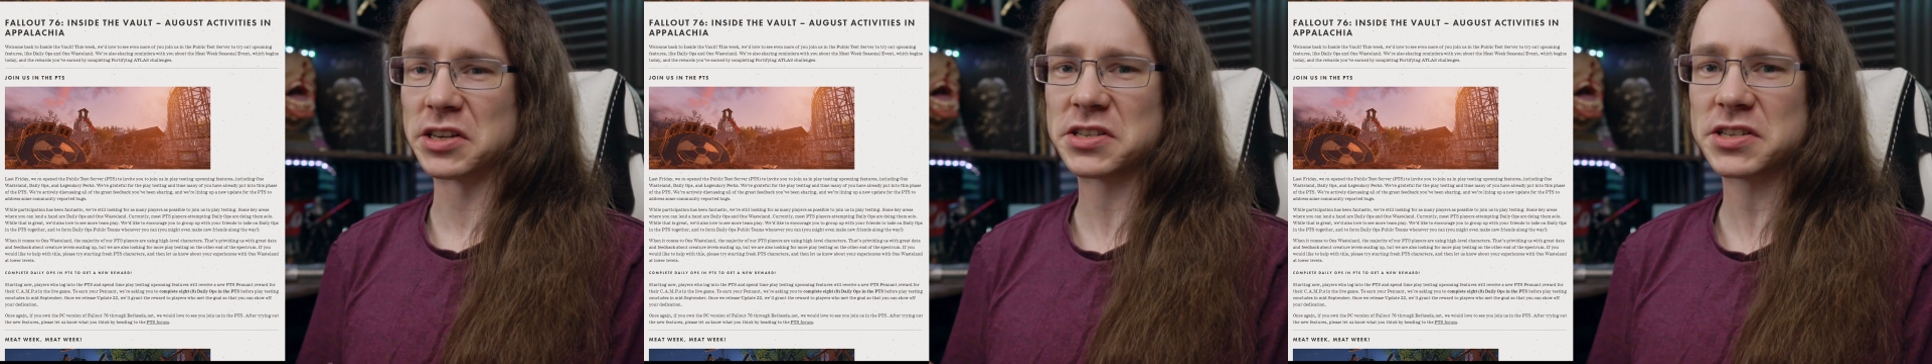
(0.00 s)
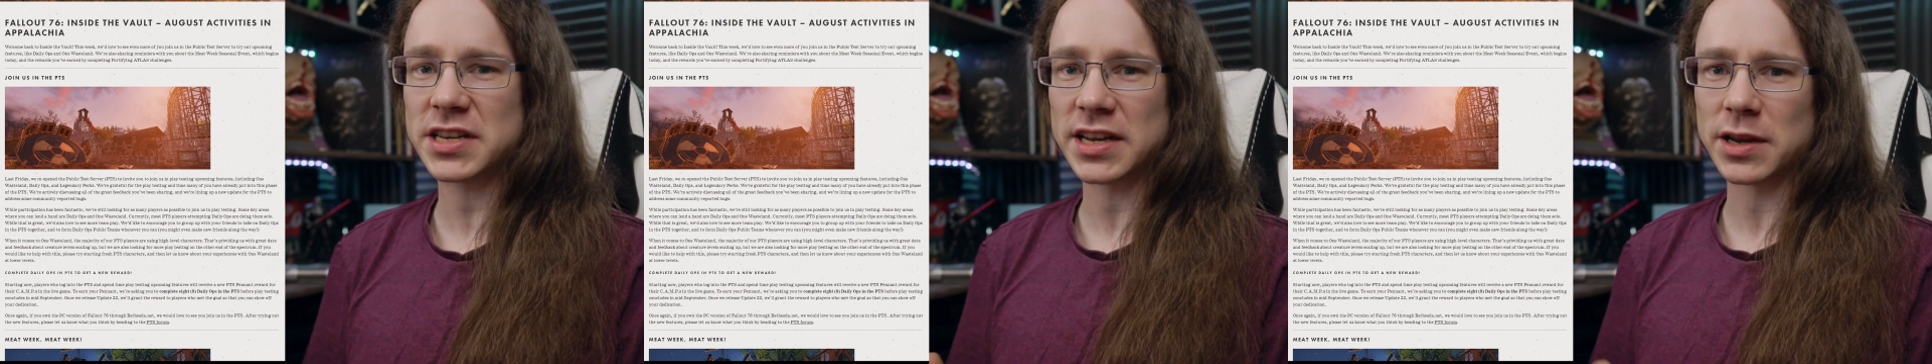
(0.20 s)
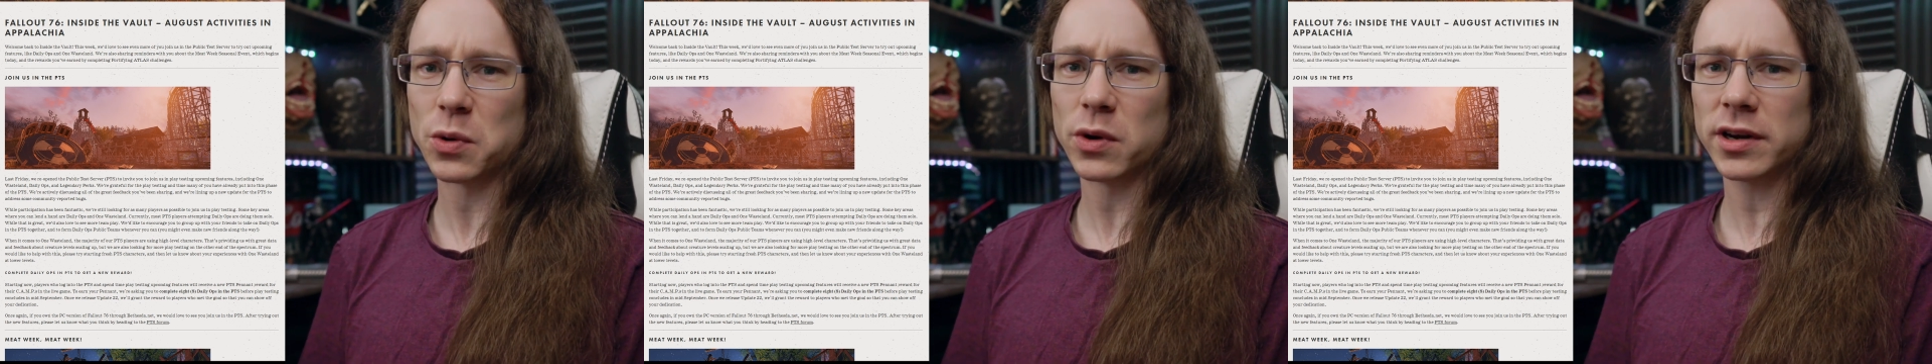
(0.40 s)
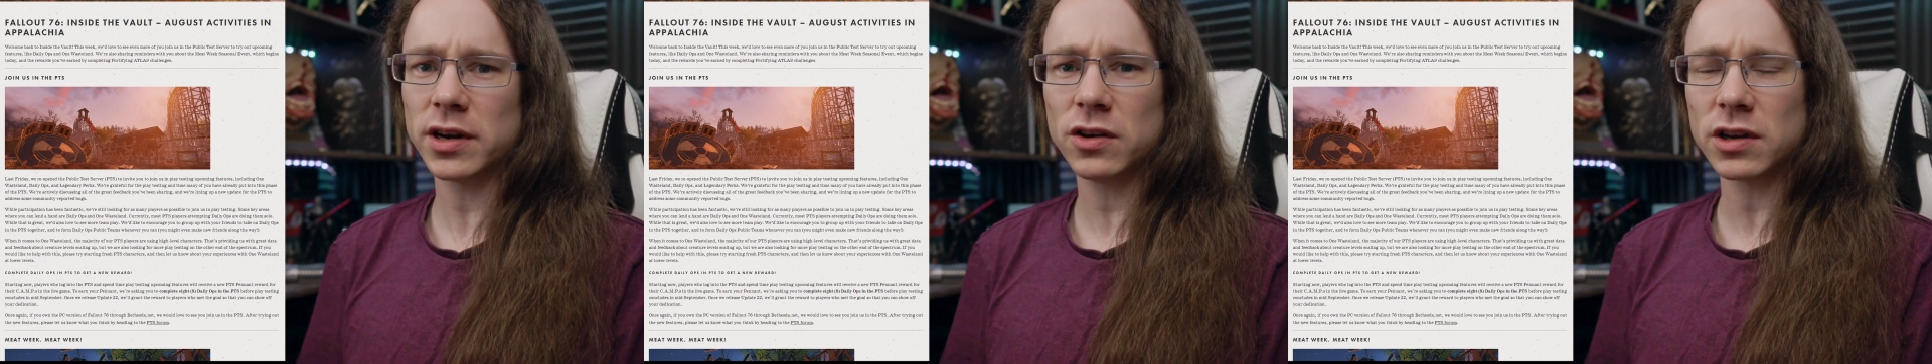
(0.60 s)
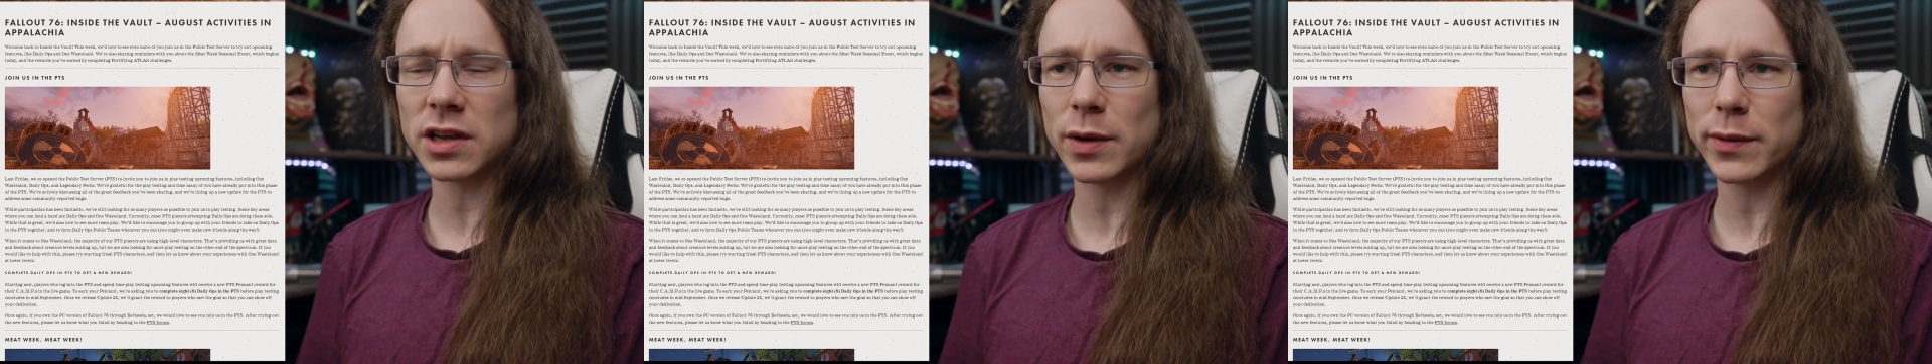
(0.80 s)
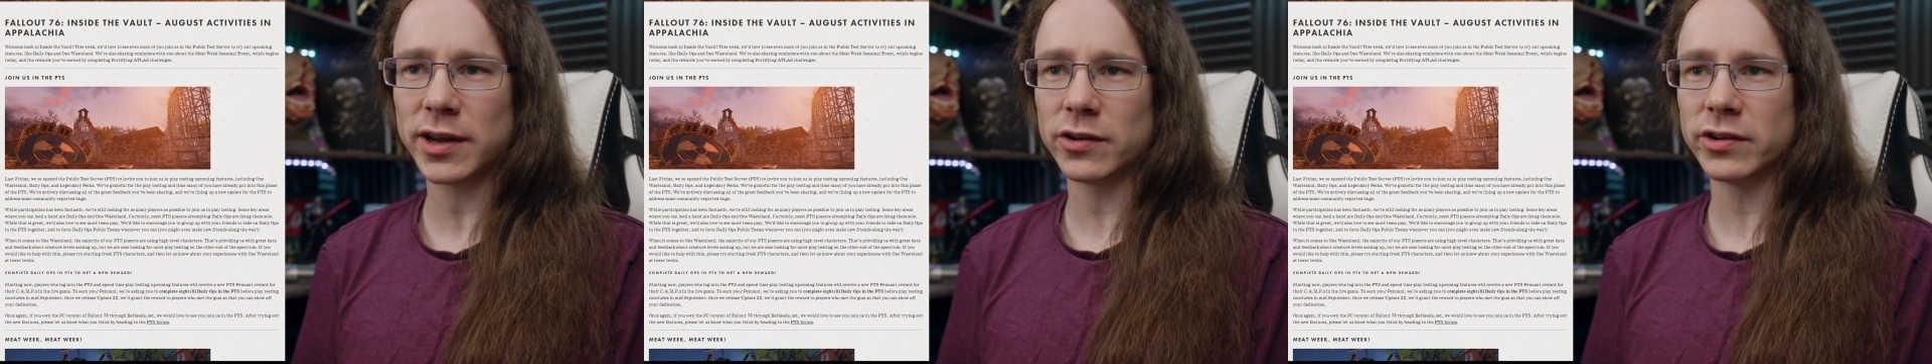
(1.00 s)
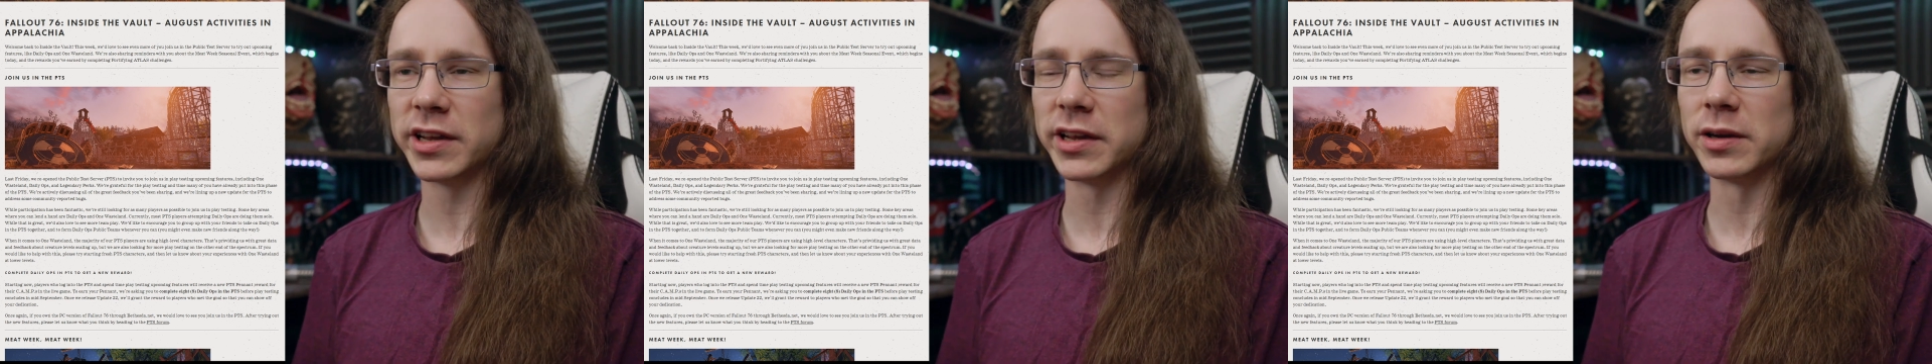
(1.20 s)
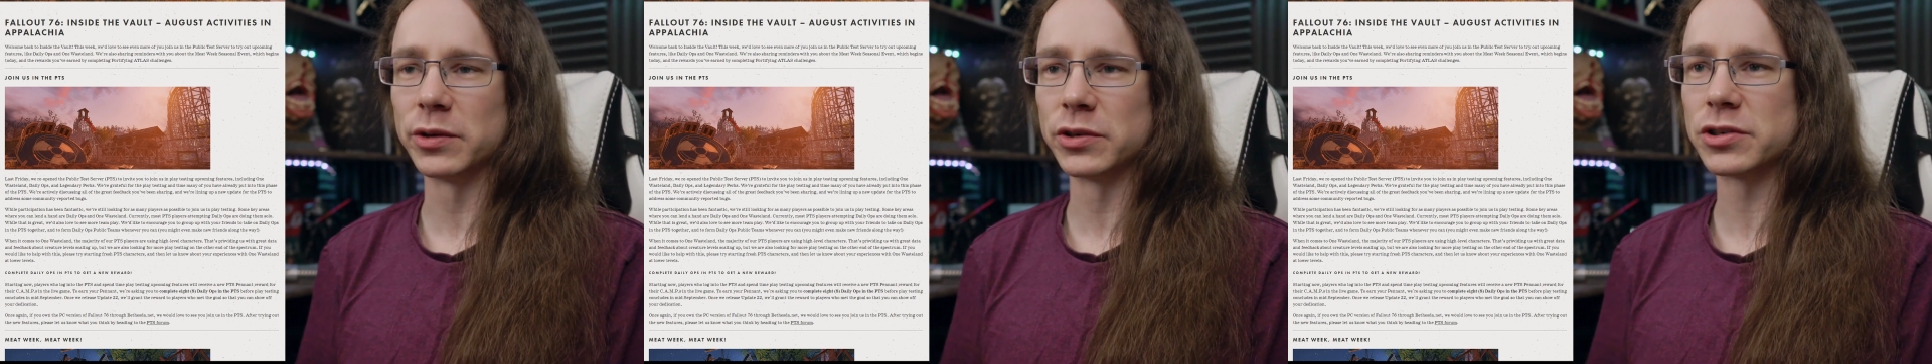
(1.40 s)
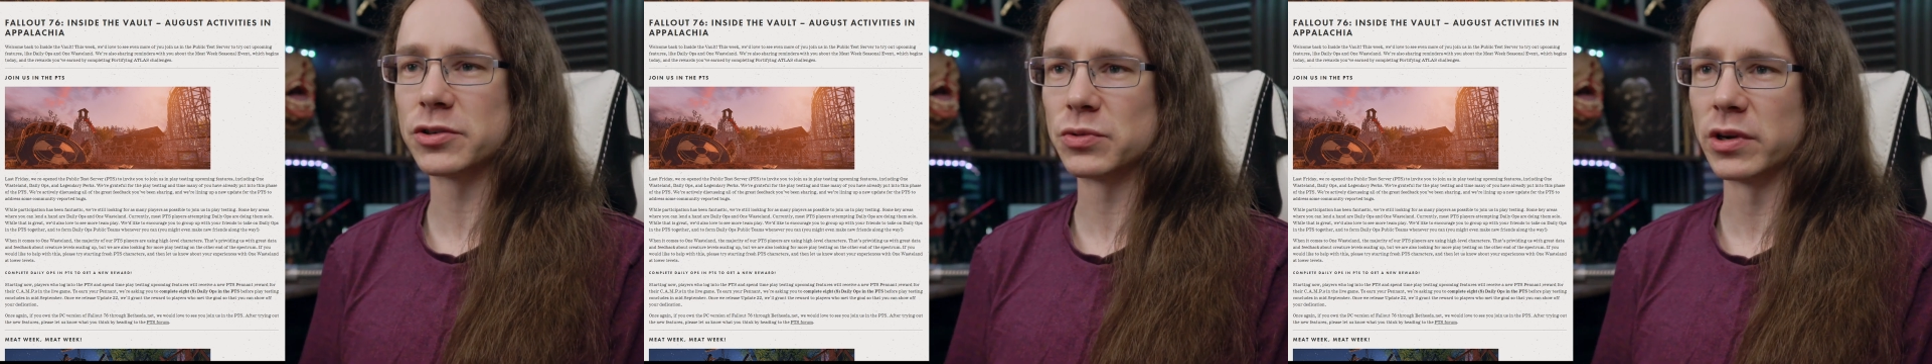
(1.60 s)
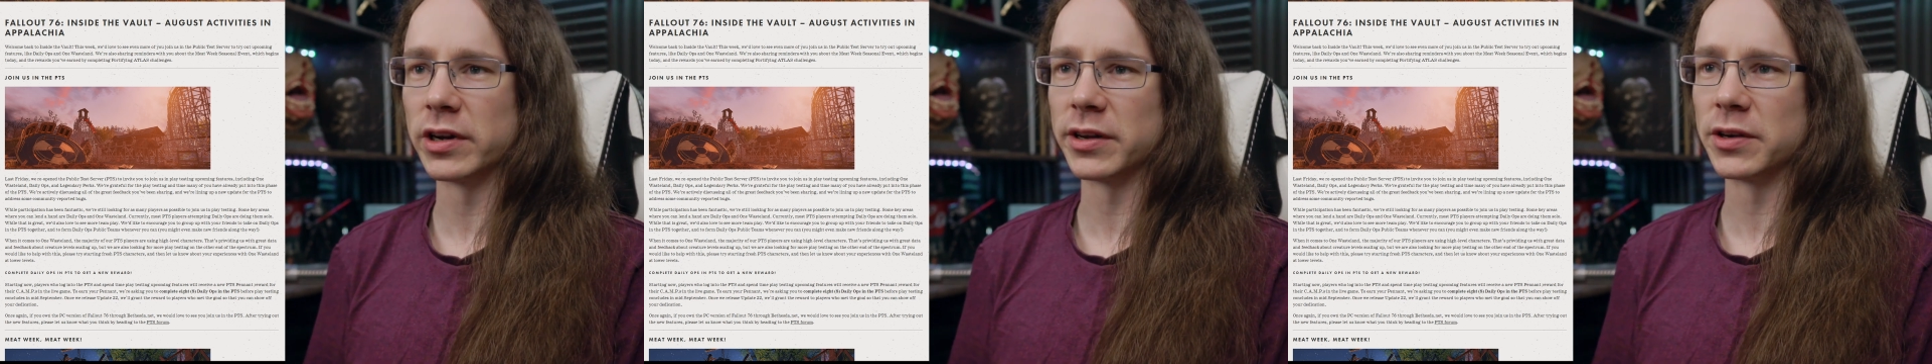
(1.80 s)
As I say, quite a lot going on here, which is
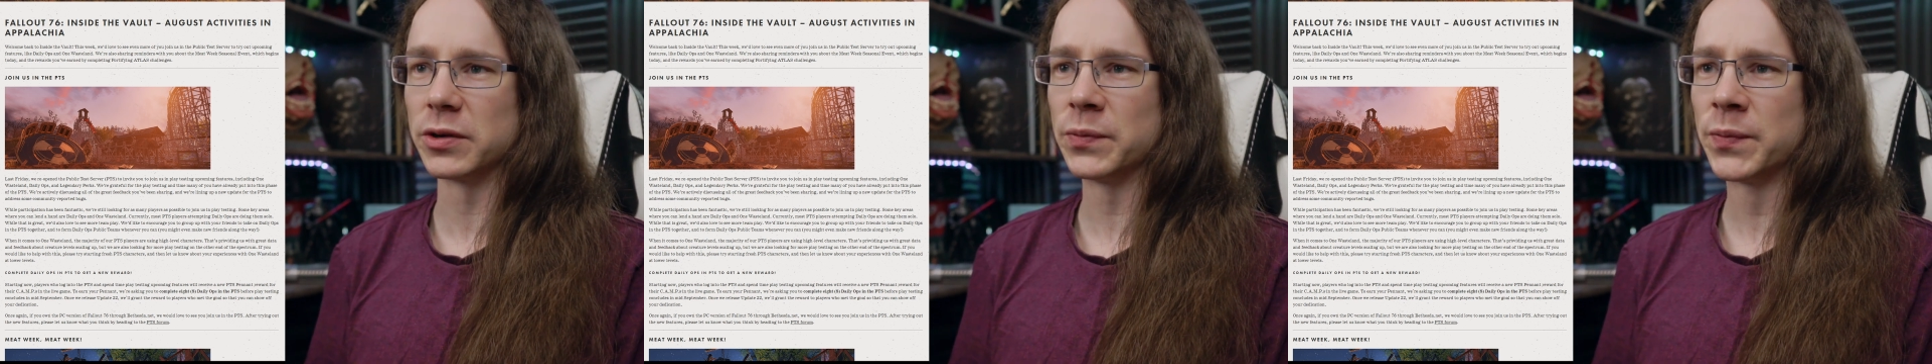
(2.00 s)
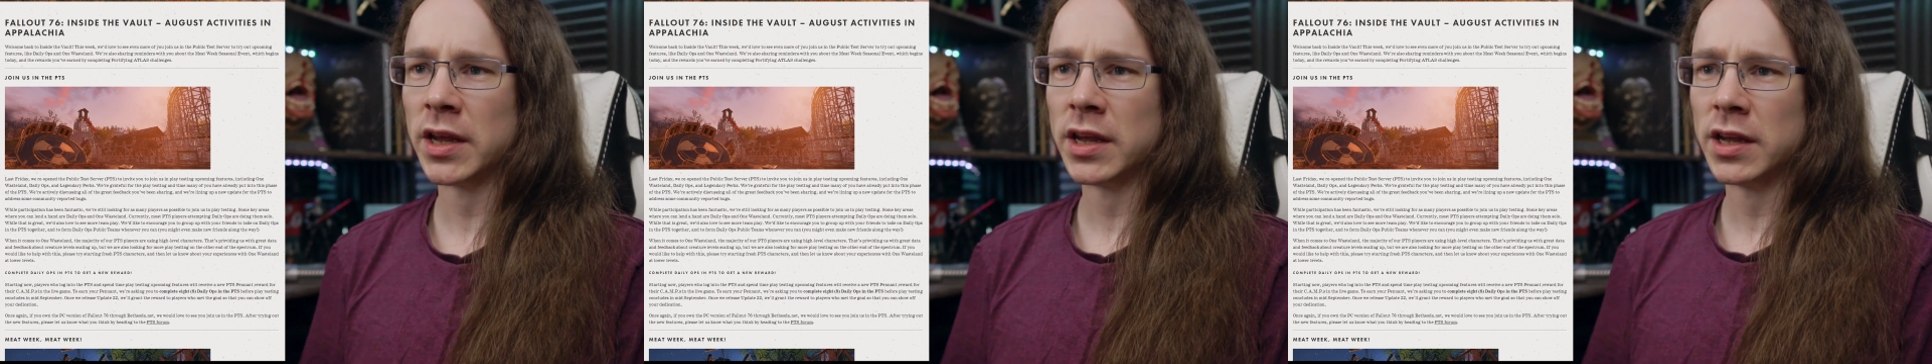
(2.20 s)
really cool.